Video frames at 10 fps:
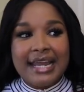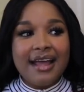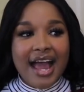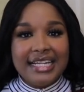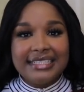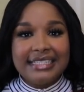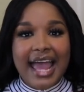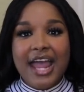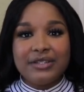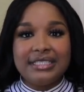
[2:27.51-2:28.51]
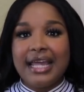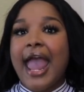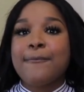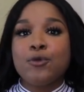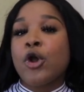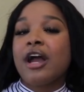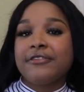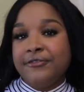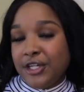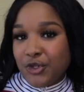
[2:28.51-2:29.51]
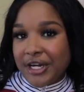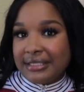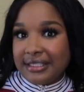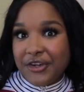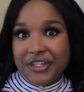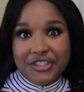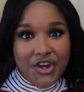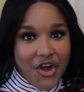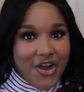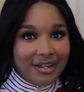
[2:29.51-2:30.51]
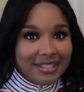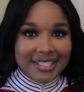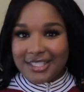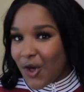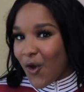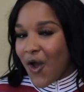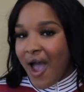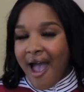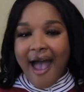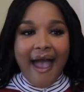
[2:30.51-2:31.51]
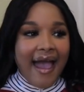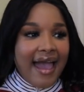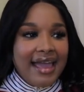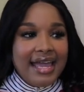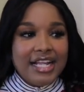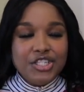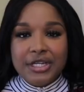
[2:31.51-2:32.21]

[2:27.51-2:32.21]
and honestly I would say I'm more of a Victoria's Secret girl. So I